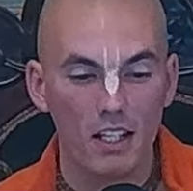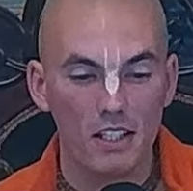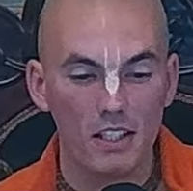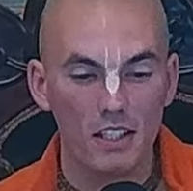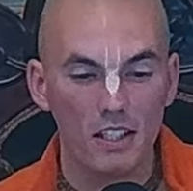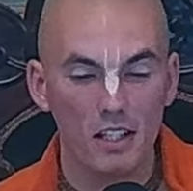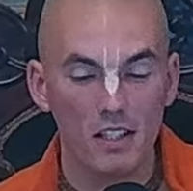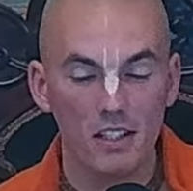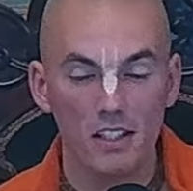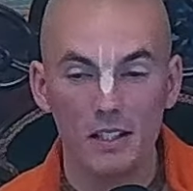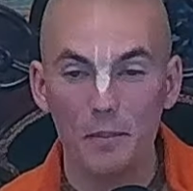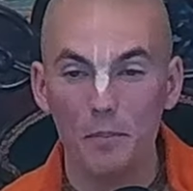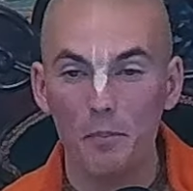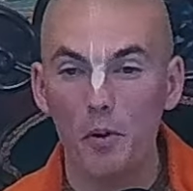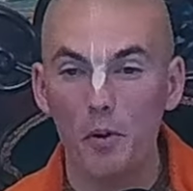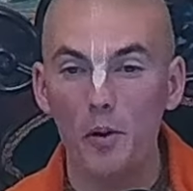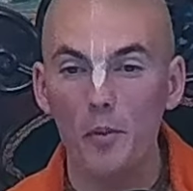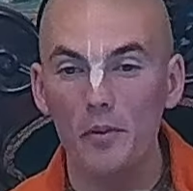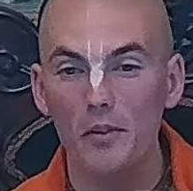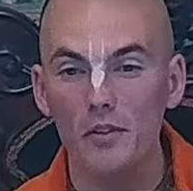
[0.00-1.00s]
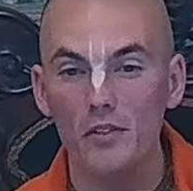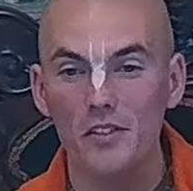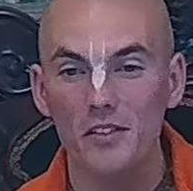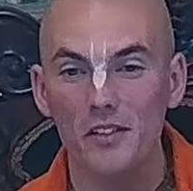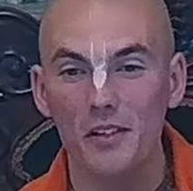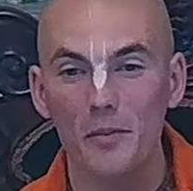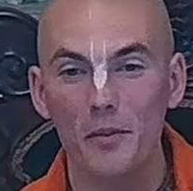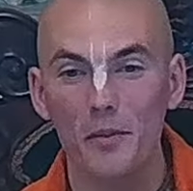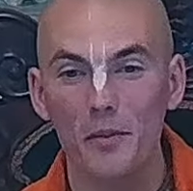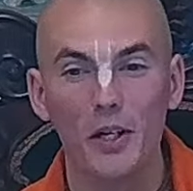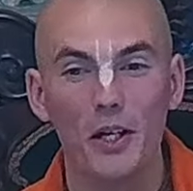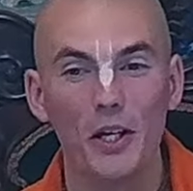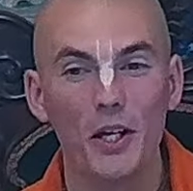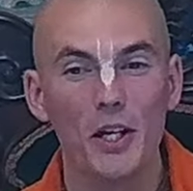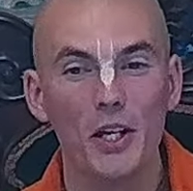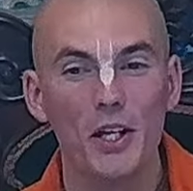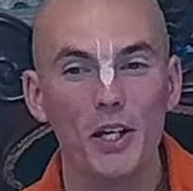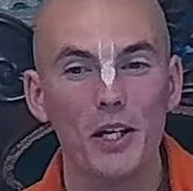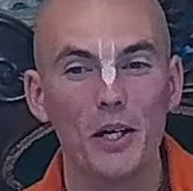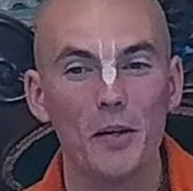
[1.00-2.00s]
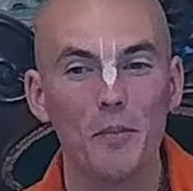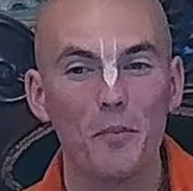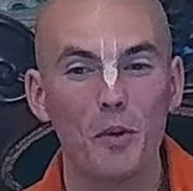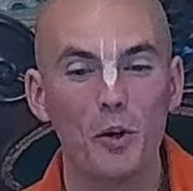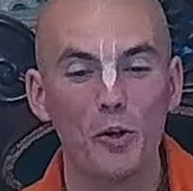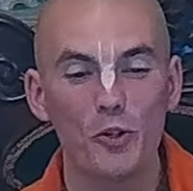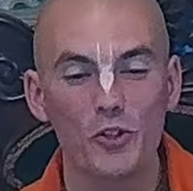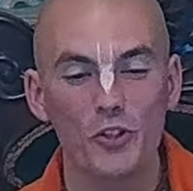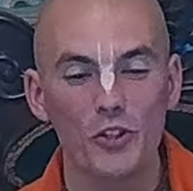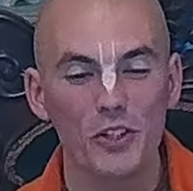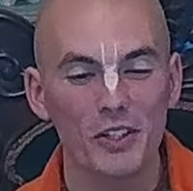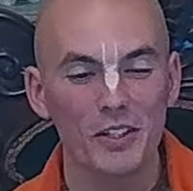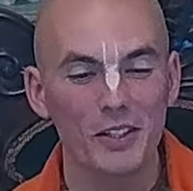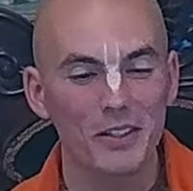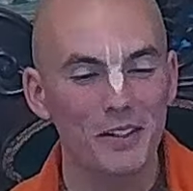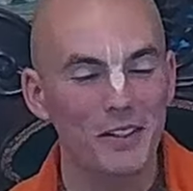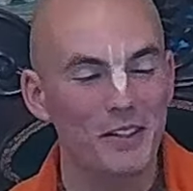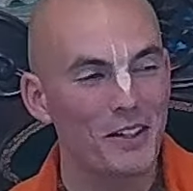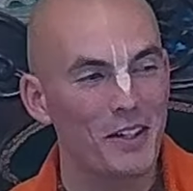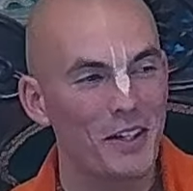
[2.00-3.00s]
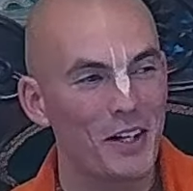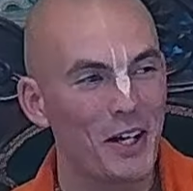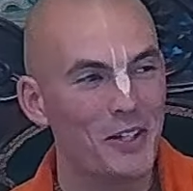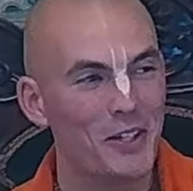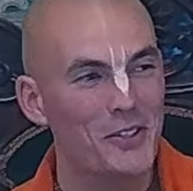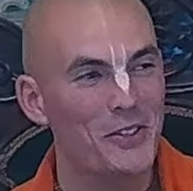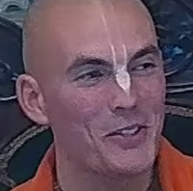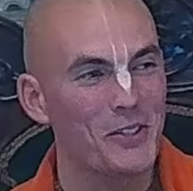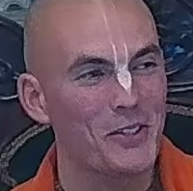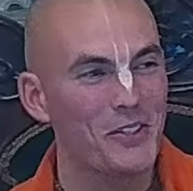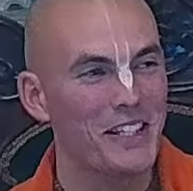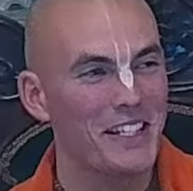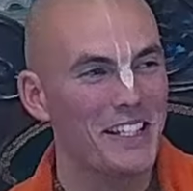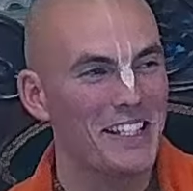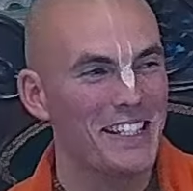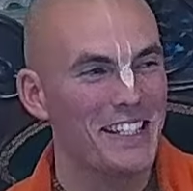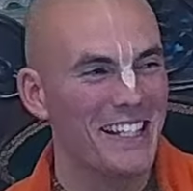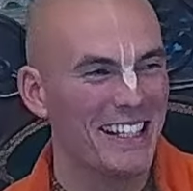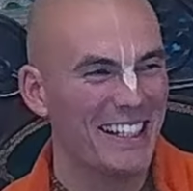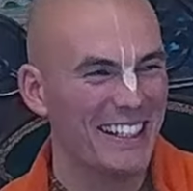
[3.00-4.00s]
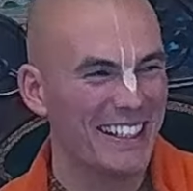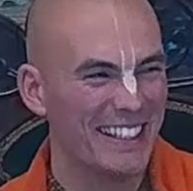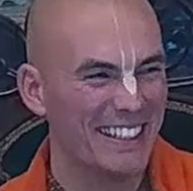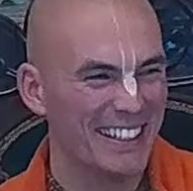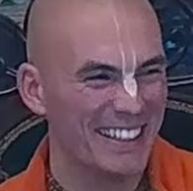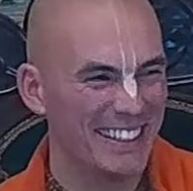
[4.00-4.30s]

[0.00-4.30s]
And he says, the purports are my emotional ecstasies.